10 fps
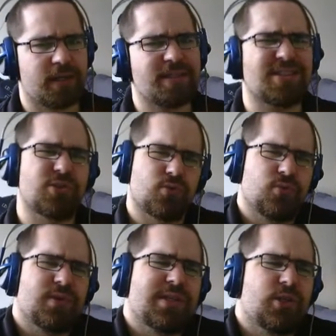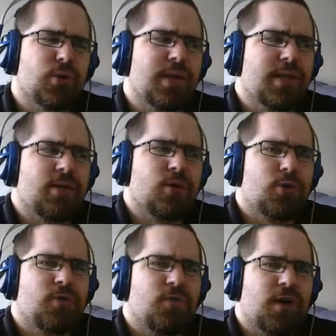It doesn't really do any
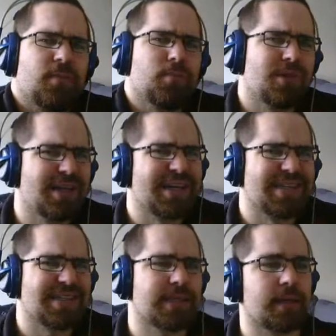good fun plays,